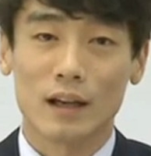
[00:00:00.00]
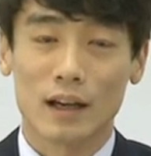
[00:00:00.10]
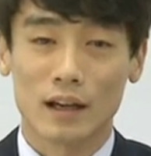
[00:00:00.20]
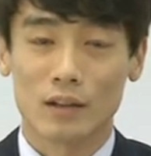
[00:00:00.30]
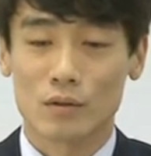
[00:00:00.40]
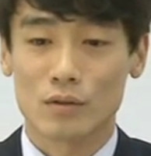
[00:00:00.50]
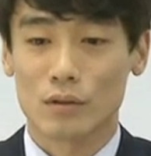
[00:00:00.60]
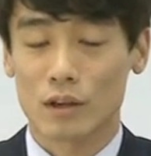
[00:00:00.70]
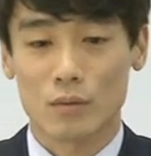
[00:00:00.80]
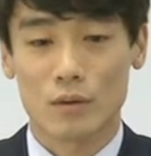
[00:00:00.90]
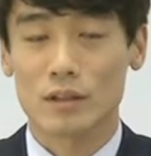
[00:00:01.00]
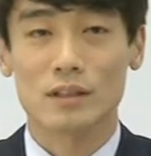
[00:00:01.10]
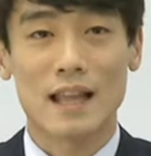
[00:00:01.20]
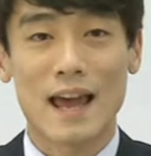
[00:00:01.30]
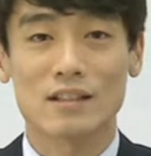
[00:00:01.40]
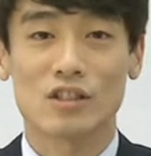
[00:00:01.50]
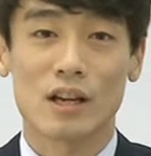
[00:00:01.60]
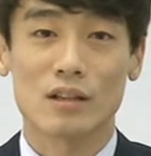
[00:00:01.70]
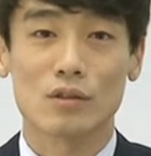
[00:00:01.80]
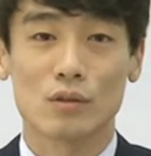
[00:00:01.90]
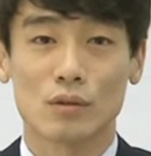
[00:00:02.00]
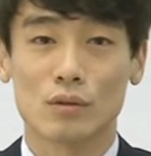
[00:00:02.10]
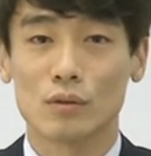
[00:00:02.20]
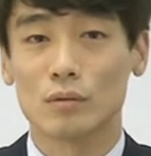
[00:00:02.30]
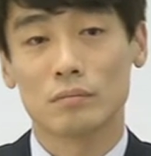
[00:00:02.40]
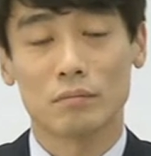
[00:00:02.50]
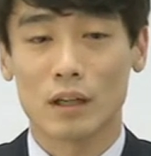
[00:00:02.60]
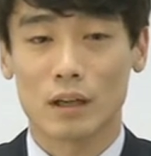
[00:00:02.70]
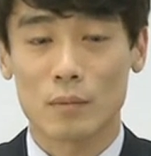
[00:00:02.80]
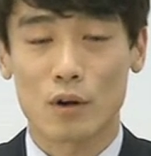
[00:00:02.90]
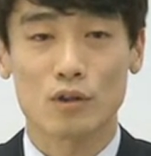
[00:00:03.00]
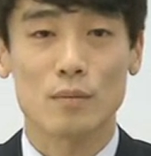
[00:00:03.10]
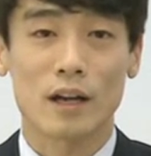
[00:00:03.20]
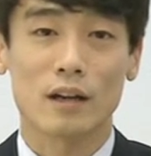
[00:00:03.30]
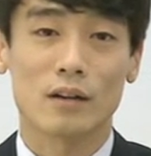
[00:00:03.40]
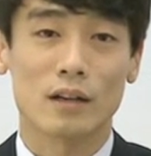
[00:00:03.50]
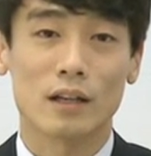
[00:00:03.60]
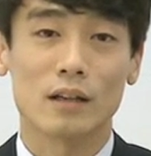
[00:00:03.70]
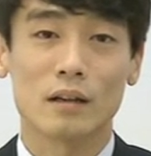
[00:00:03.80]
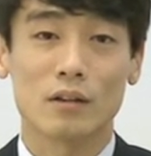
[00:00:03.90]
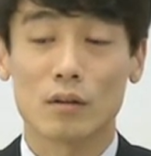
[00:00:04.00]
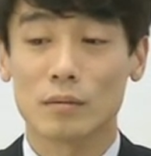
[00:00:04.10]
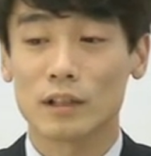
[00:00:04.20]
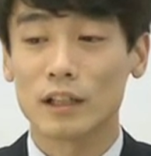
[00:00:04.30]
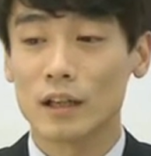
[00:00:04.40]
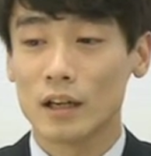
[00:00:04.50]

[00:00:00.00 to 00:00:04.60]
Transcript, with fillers: and also there was less chance to uh, pursue my career globally.